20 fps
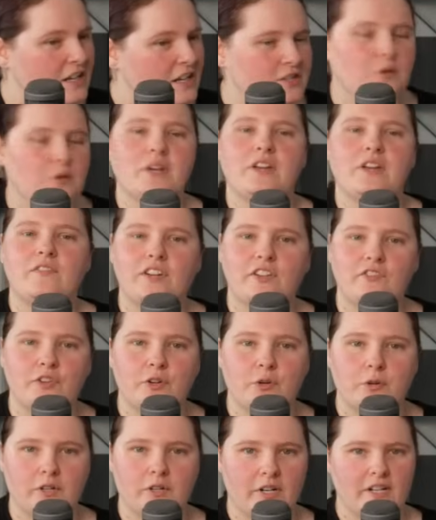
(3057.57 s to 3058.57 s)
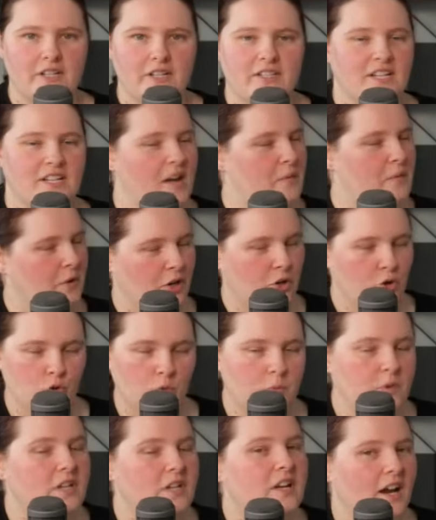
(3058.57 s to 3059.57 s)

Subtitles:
So even if you're a stamping newbie,